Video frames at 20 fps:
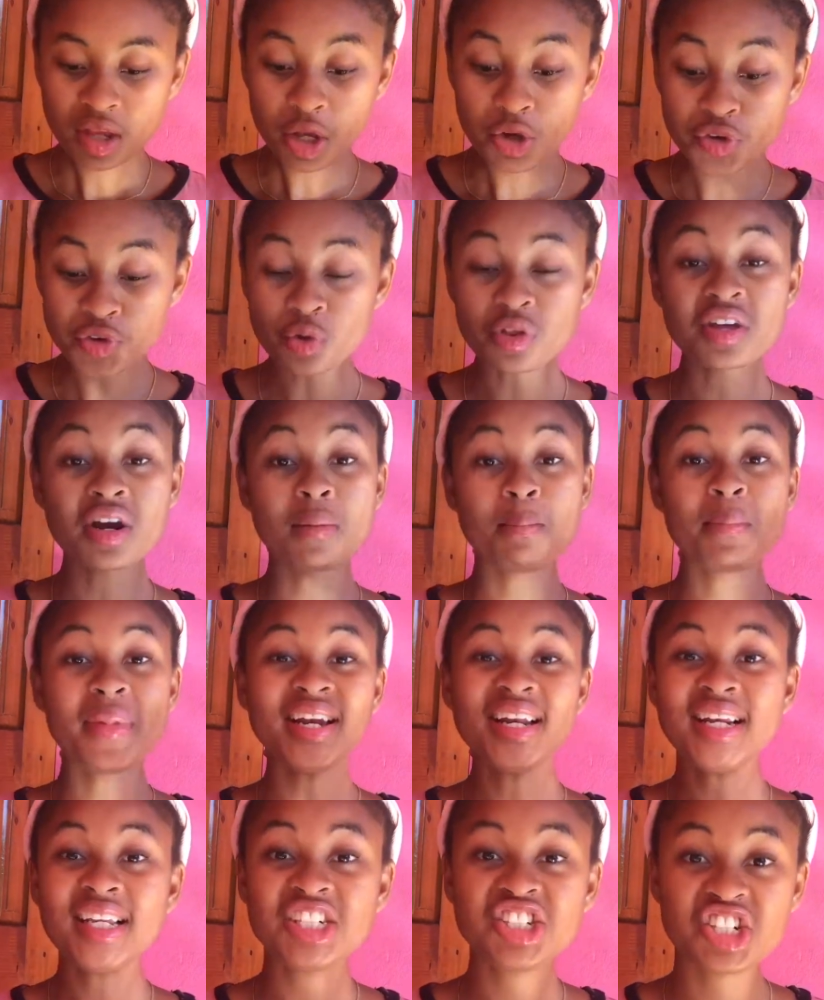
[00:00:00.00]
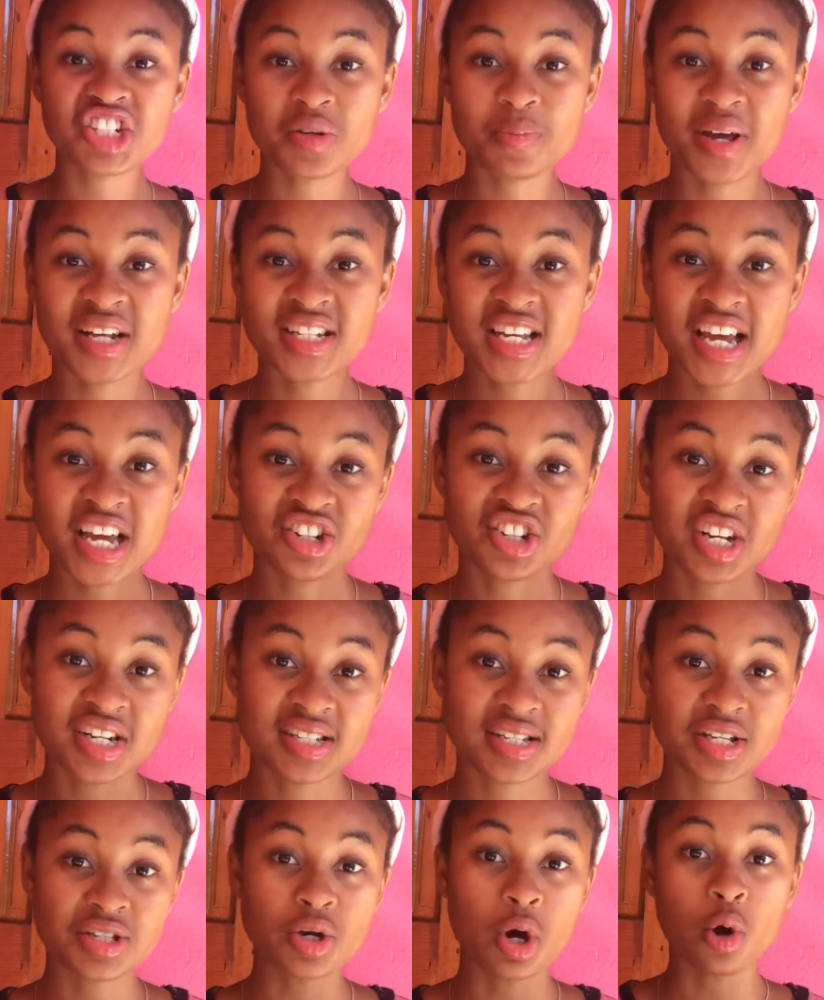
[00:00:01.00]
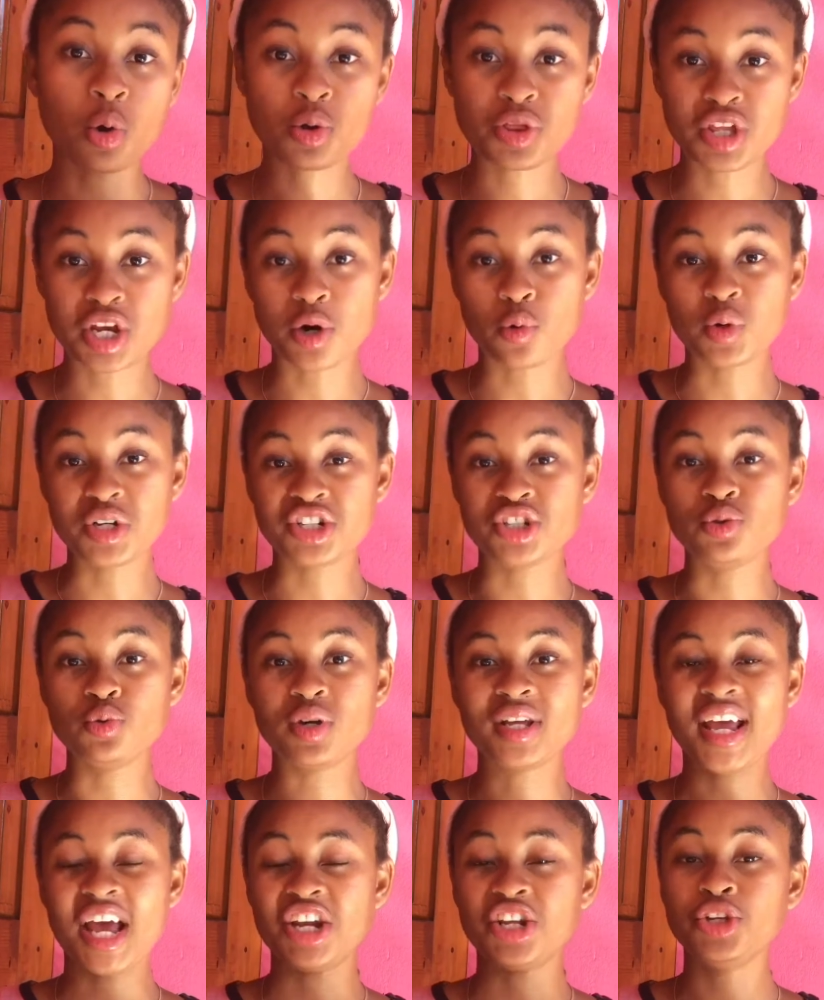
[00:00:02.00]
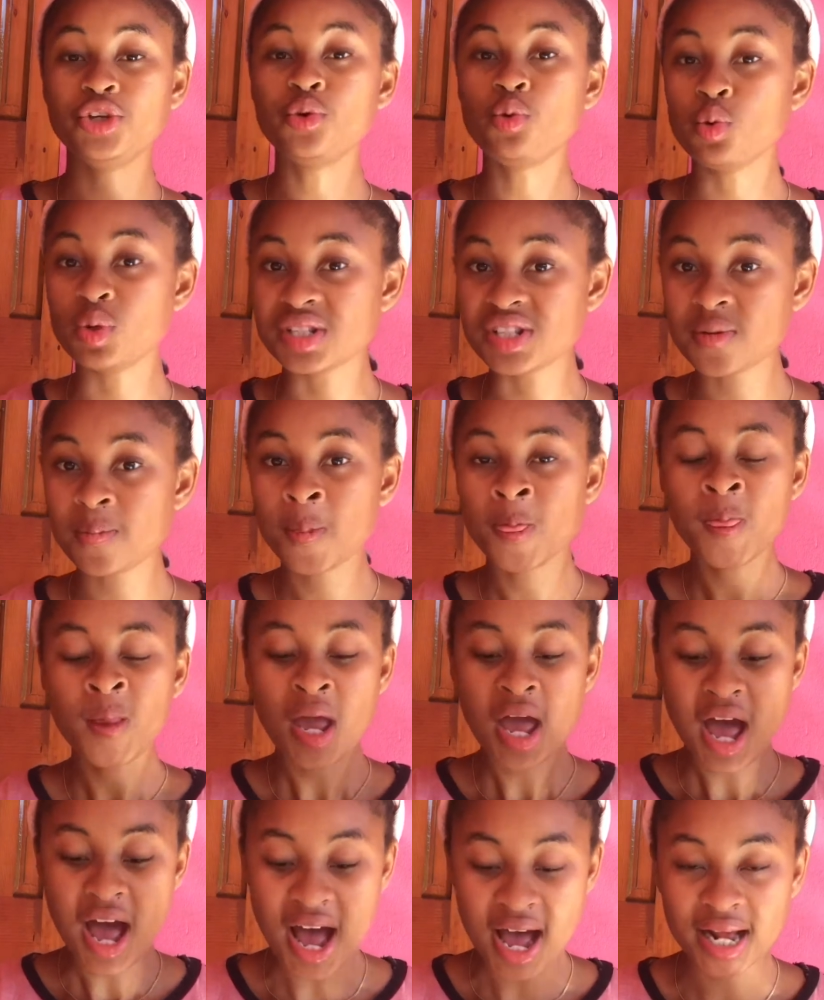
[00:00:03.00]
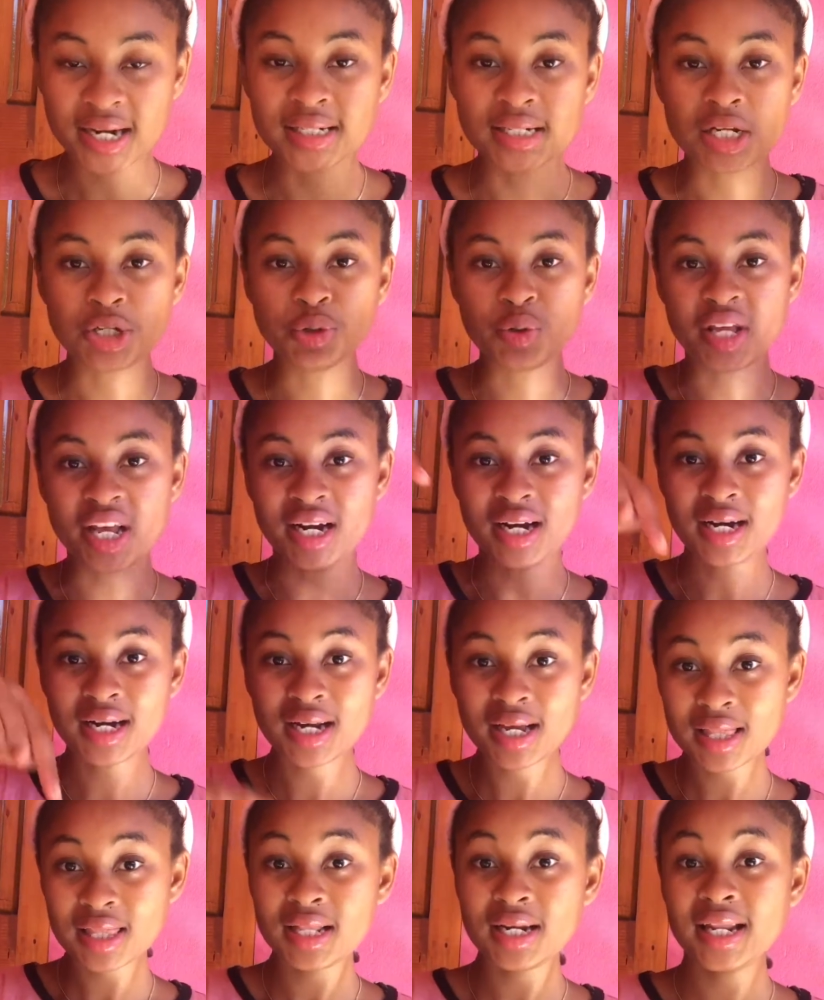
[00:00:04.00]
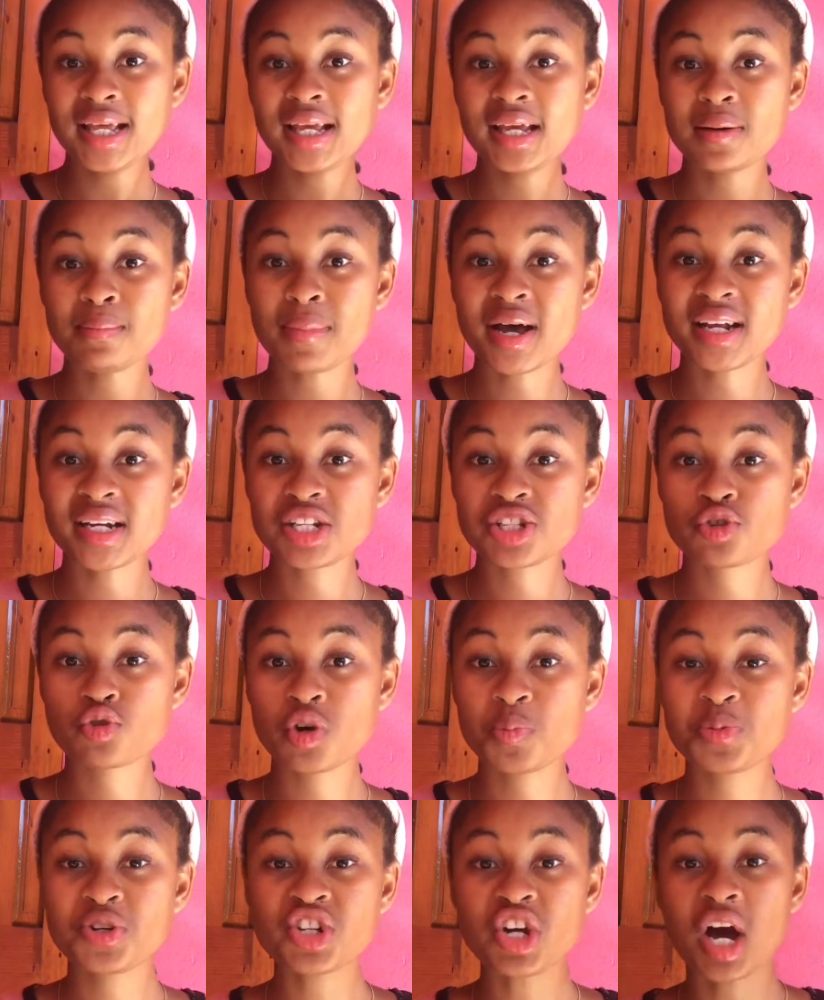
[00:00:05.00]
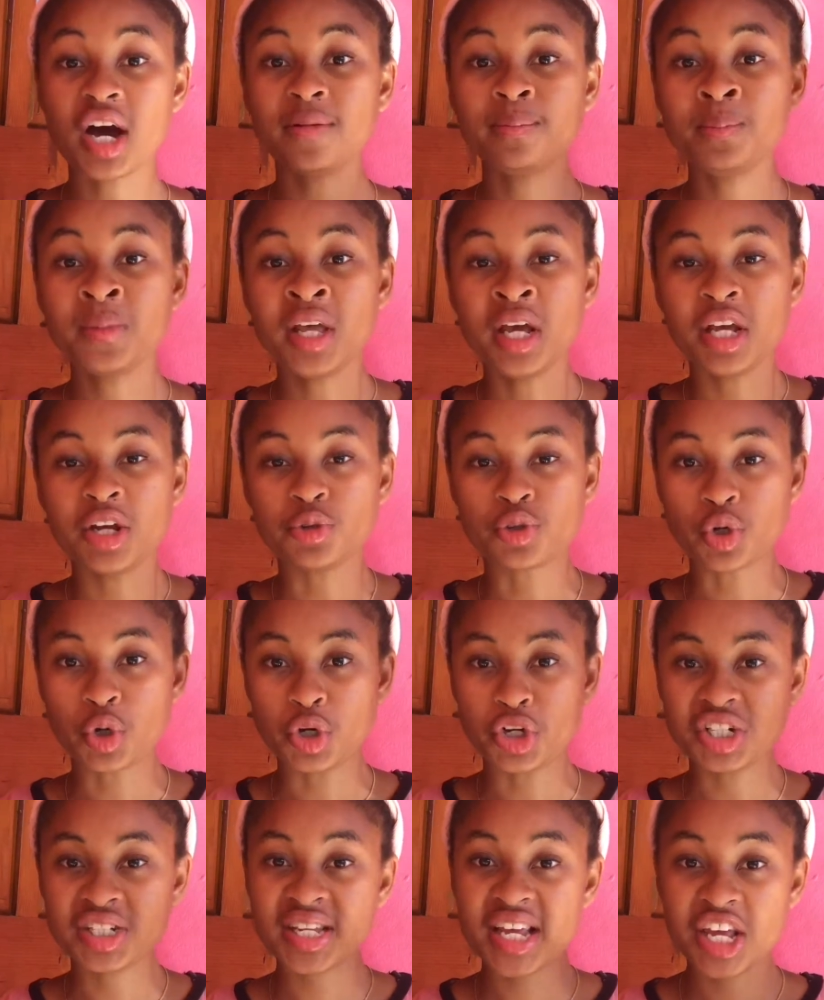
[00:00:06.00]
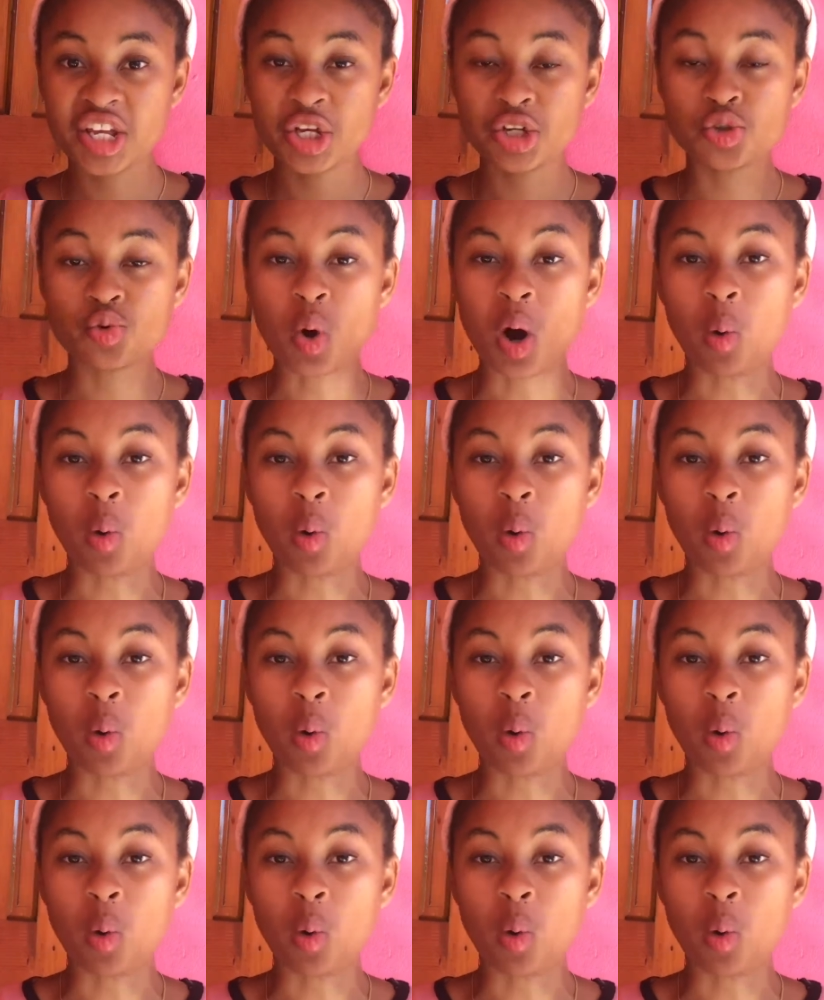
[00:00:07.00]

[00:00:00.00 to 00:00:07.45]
So there are many legitimate agencies out there which you can use. And you can click the link in my description. It's going to take you to our